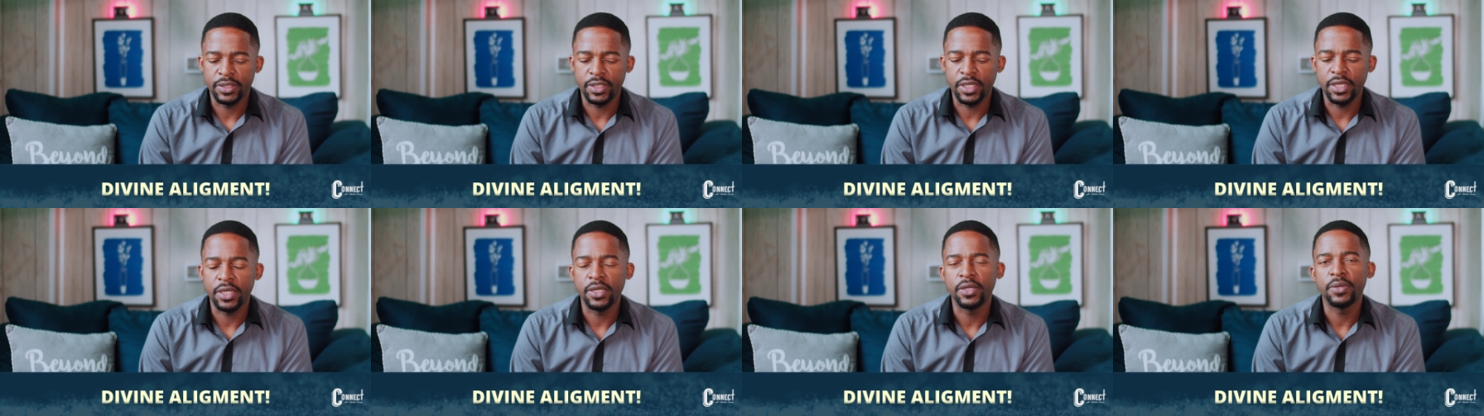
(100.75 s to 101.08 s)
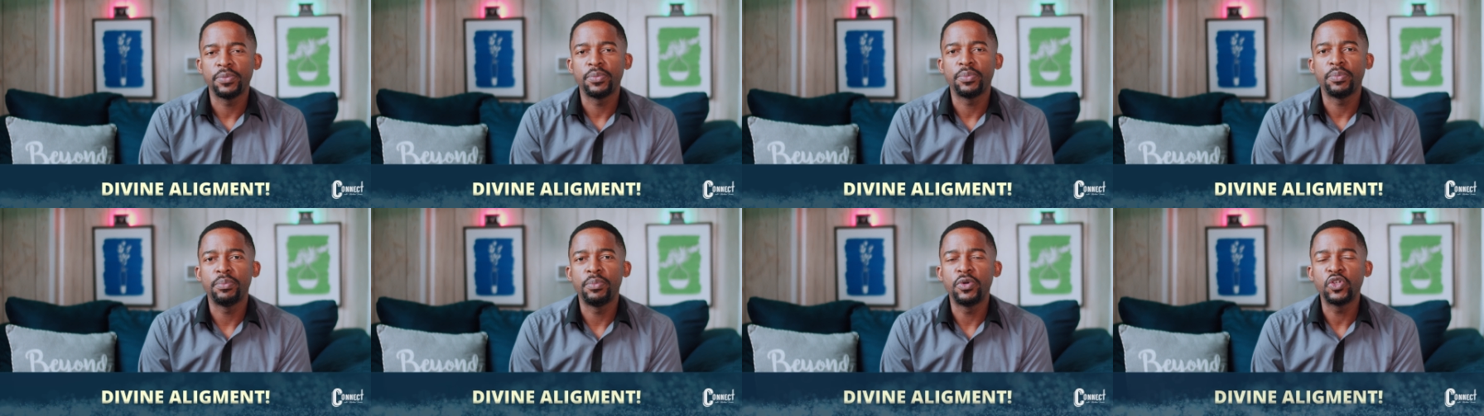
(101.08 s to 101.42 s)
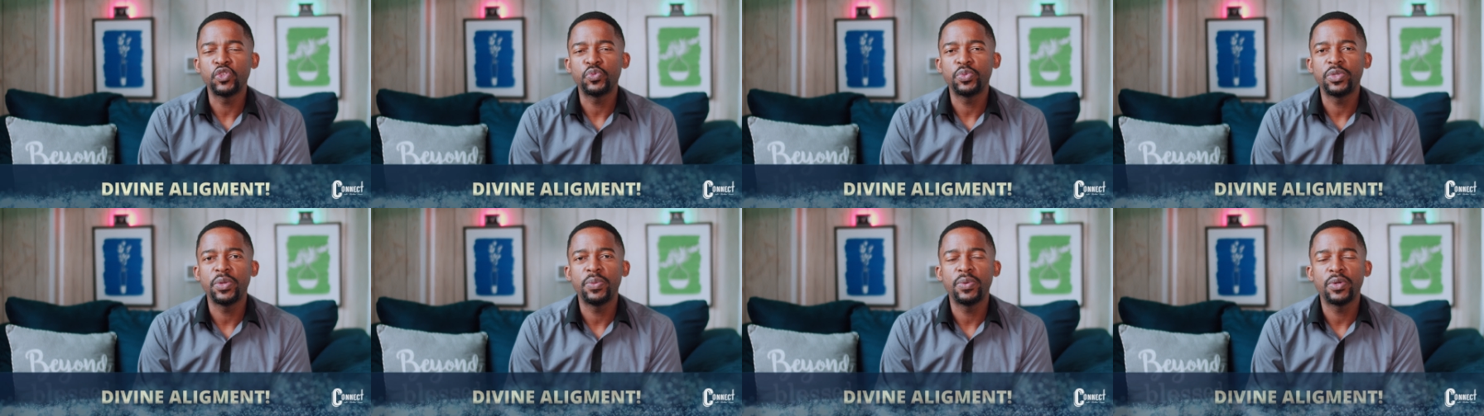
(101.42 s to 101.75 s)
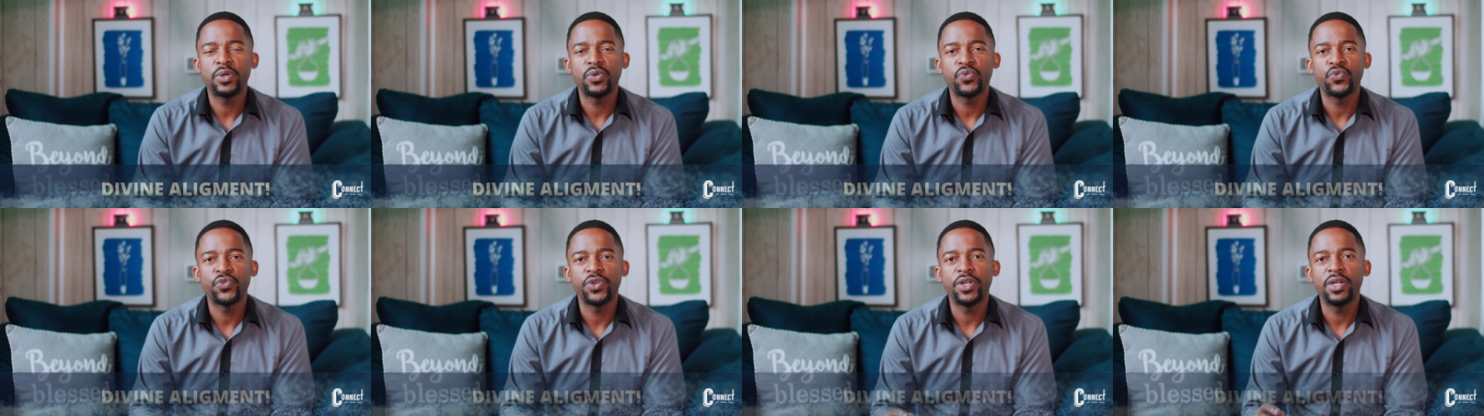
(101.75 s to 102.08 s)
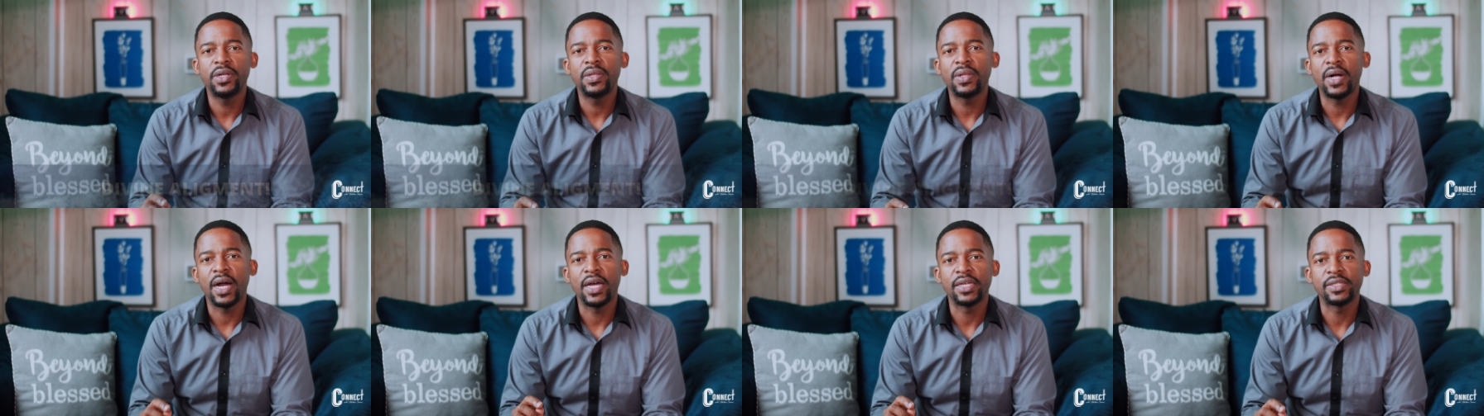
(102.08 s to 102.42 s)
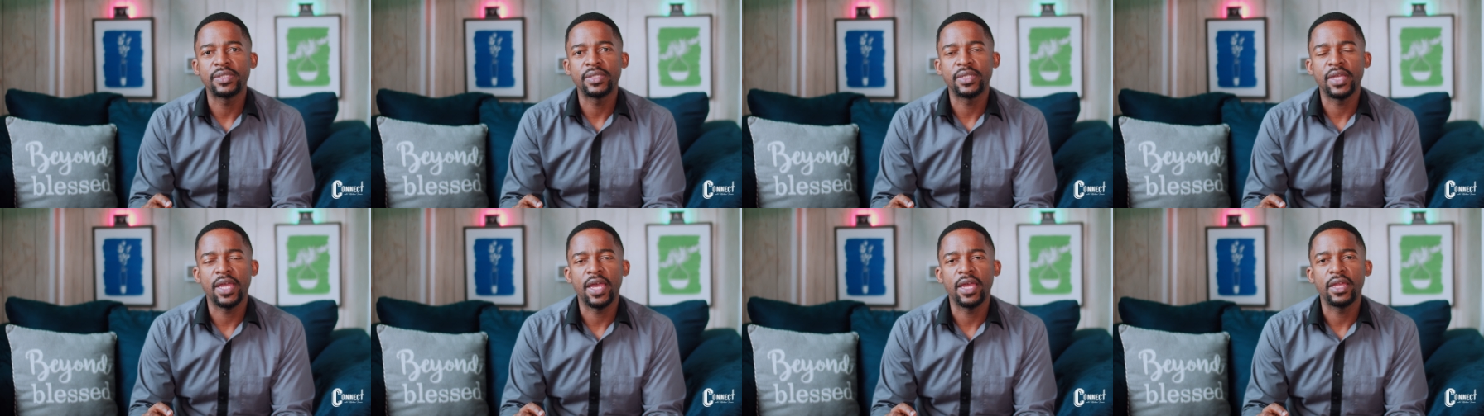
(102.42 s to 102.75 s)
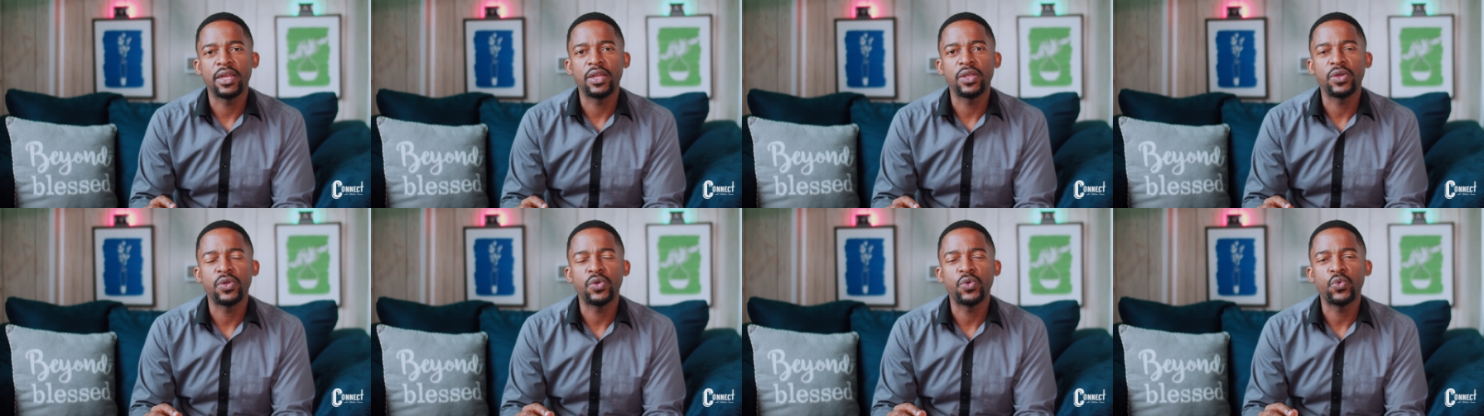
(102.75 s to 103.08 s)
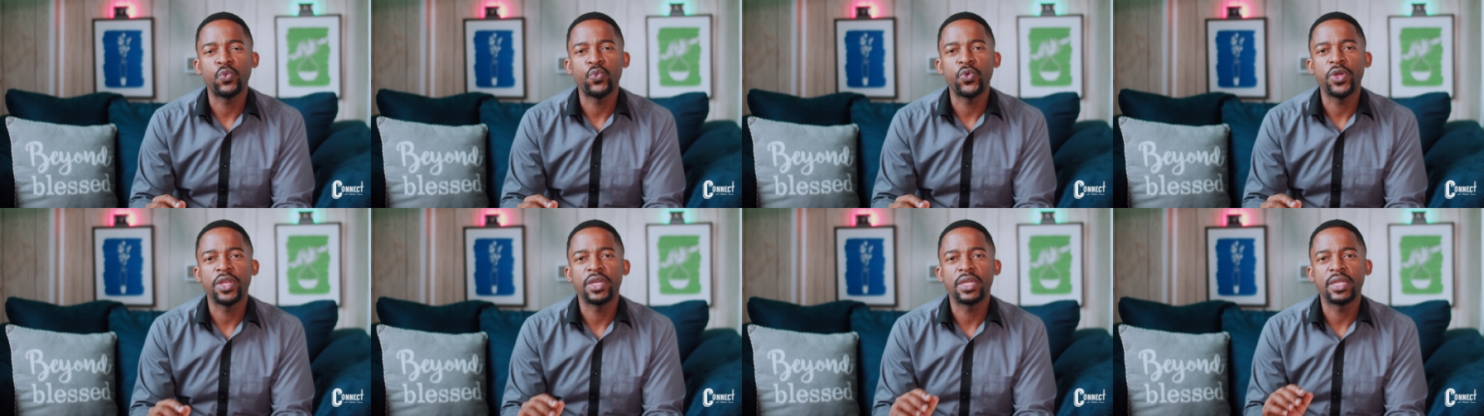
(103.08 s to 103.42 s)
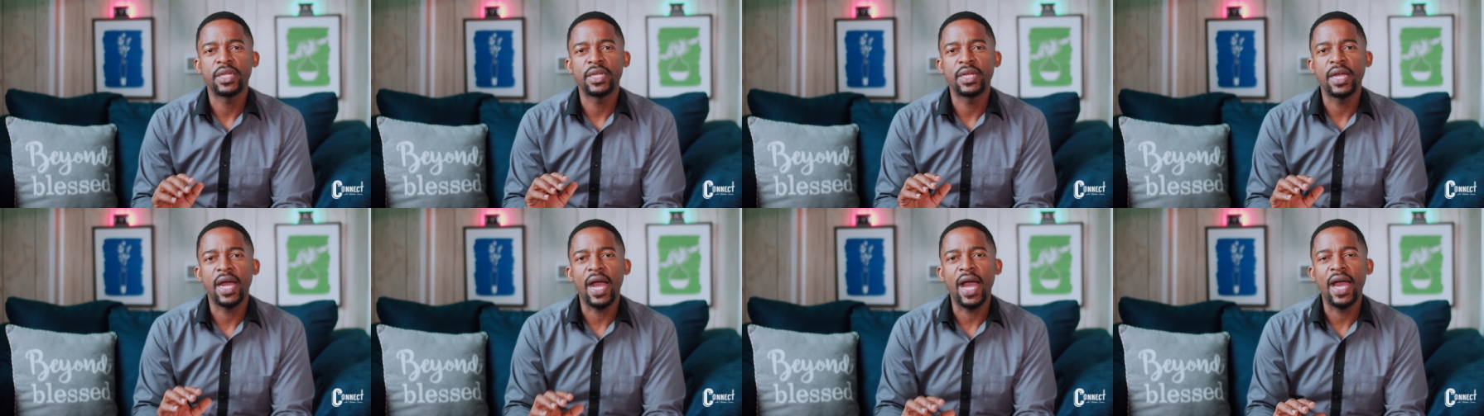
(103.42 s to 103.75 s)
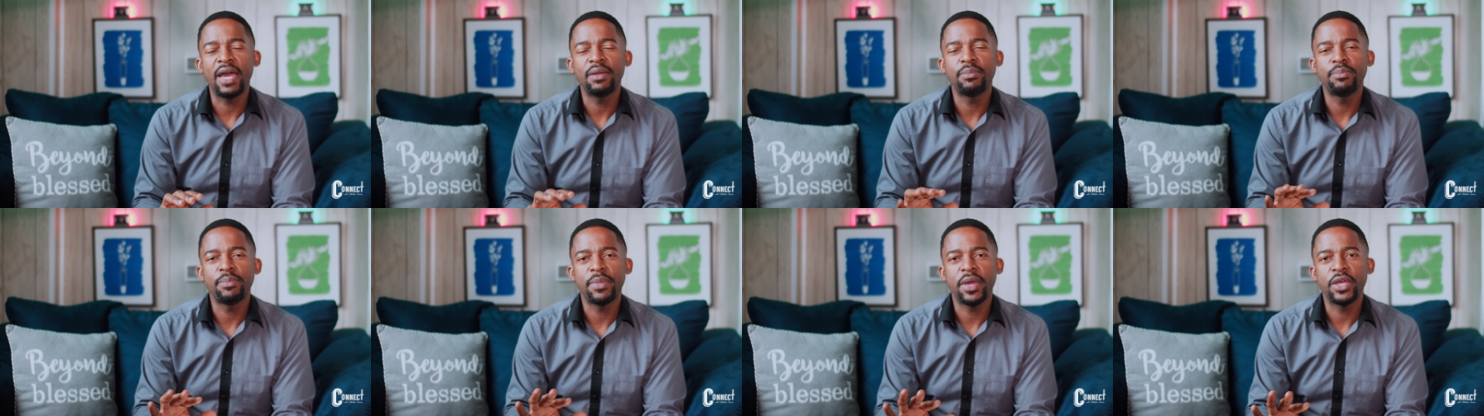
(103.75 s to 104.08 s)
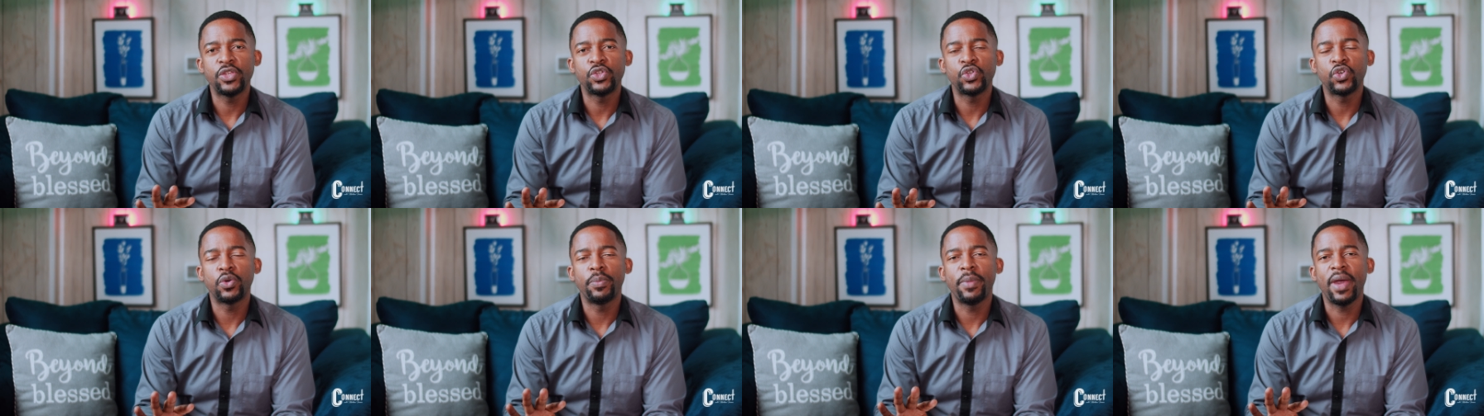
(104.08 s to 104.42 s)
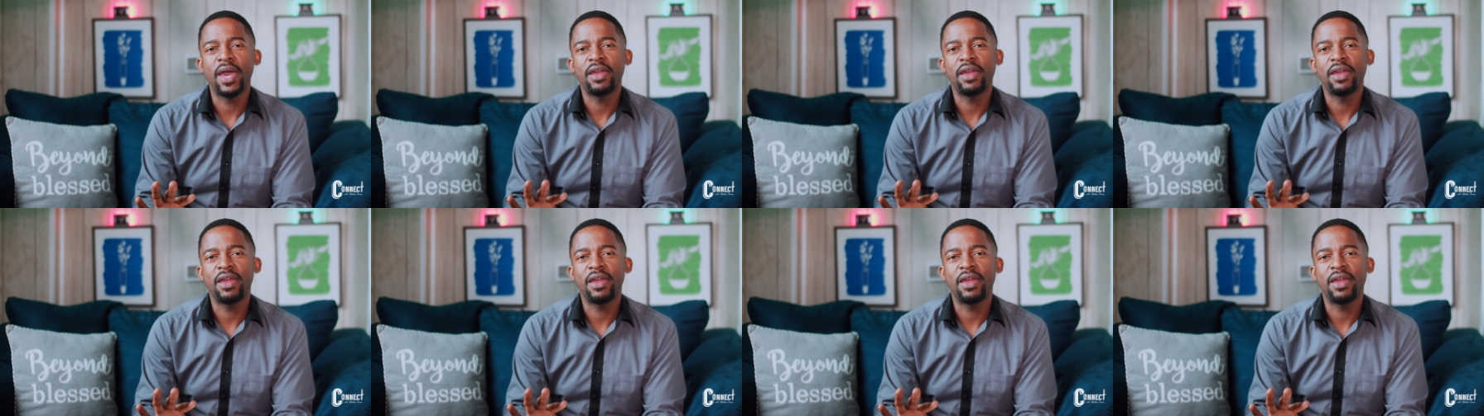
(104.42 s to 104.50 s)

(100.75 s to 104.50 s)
See, most people don't realize that when God made you,